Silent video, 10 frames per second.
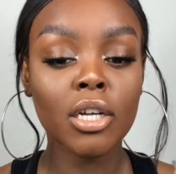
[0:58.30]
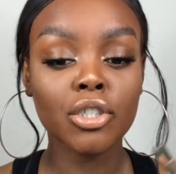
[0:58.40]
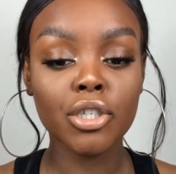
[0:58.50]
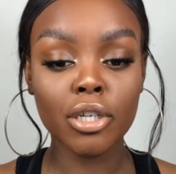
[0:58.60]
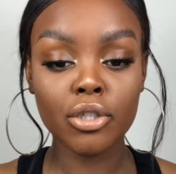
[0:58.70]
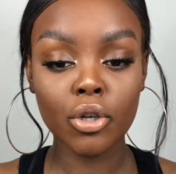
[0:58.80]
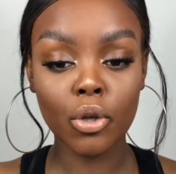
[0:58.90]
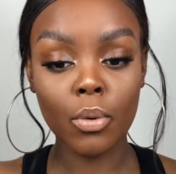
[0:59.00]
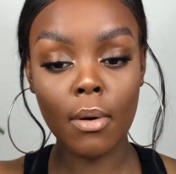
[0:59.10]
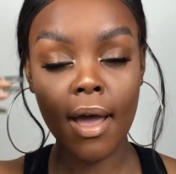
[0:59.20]
Just so
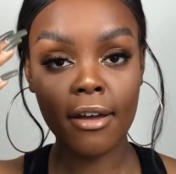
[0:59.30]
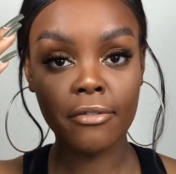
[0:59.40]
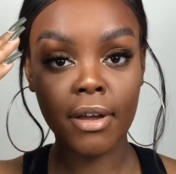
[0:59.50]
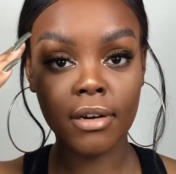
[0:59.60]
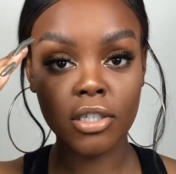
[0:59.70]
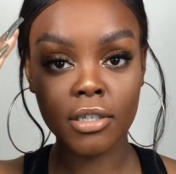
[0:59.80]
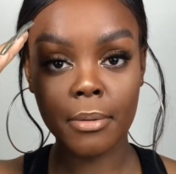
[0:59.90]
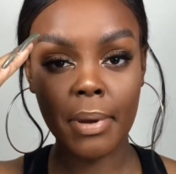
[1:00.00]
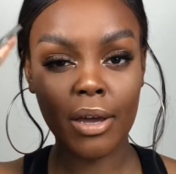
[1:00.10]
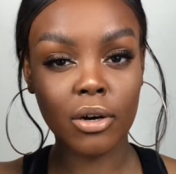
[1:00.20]
you won't have foundation
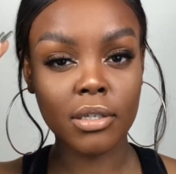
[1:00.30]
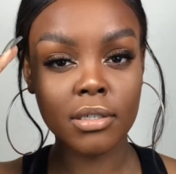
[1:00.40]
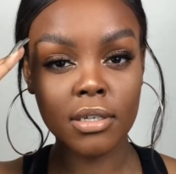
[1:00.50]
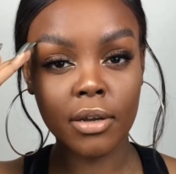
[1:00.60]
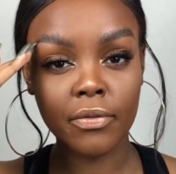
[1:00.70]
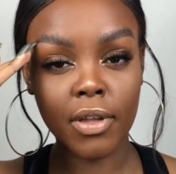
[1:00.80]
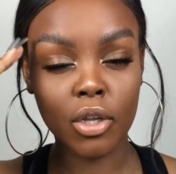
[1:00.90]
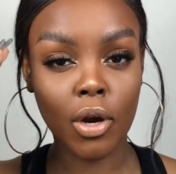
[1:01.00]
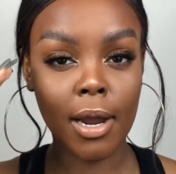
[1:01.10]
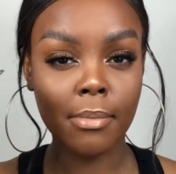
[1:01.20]
and powder and stuff
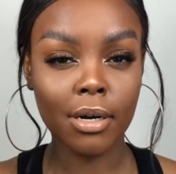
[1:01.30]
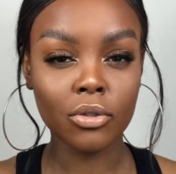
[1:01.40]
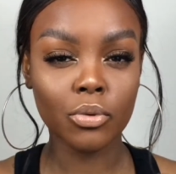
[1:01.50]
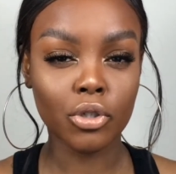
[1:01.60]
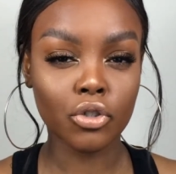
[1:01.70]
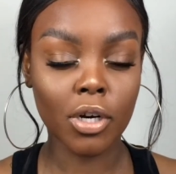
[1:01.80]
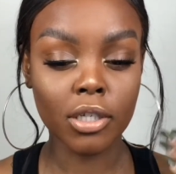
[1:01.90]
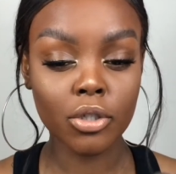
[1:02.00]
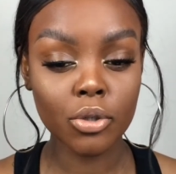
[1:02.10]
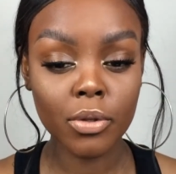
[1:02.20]
in your eyebrows when you're trying
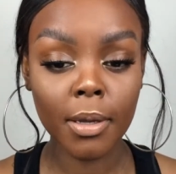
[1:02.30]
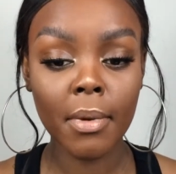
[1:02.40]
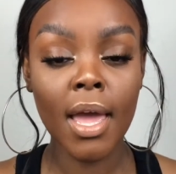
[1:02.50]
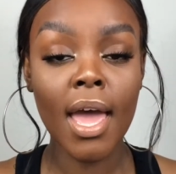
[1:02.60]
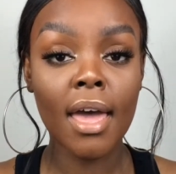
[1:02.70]
to do them.